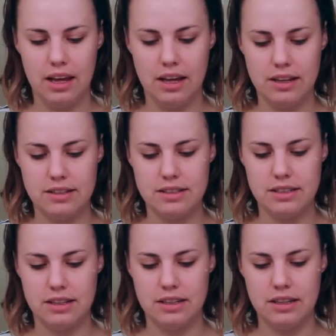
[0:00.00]
and
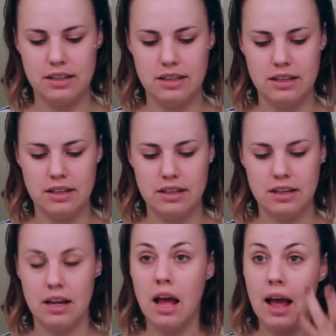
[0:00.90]
it
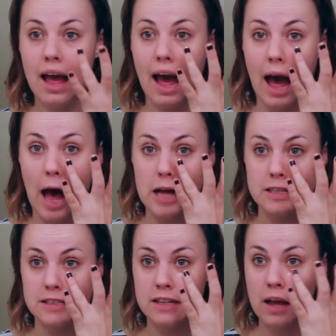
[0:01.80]

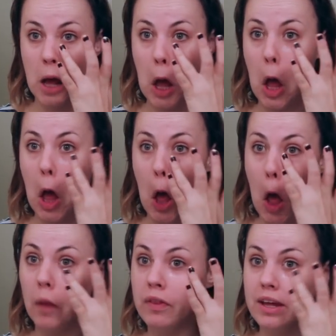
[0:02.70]
has
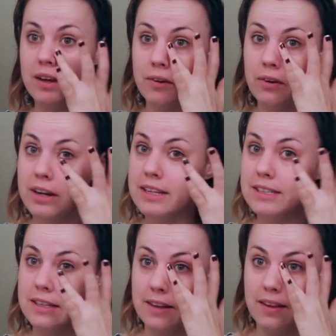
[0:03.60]
the
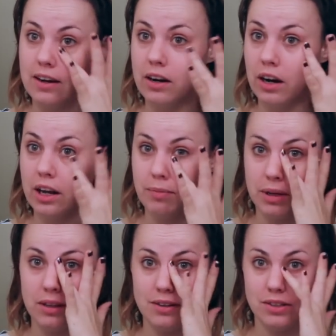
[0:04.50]
ingredients in it that are
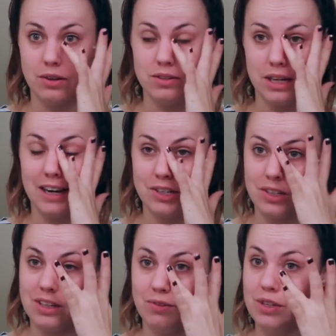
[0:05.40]
chemically shown to
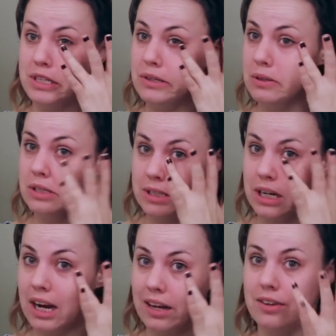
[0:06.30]
actually reduce
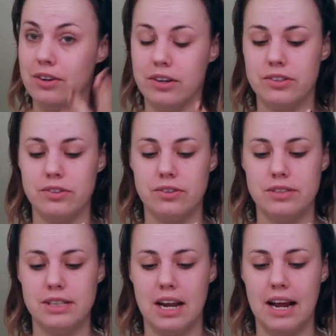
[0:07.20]
the kind of dark
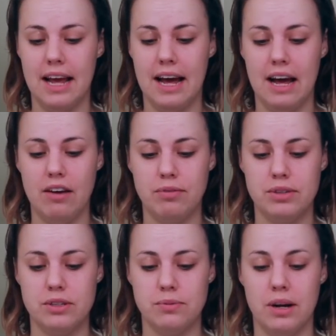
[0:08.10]
circles that I have,
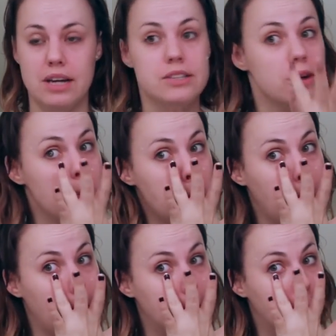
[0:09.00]
which is why I don't
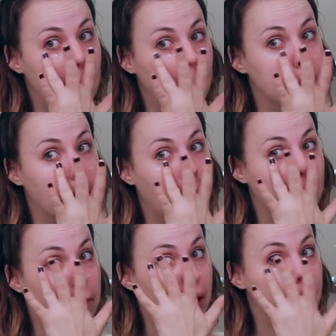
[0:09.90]
mind buying a
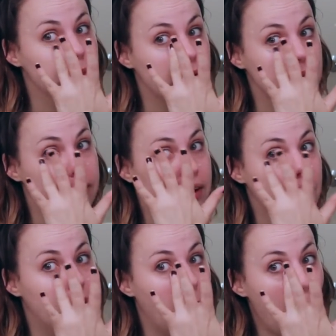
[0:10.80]
bargain brand, because I
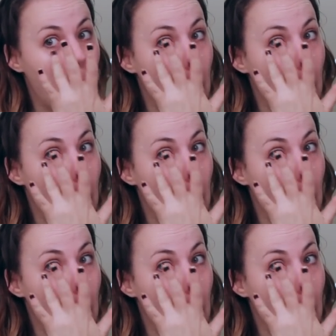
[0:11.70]
know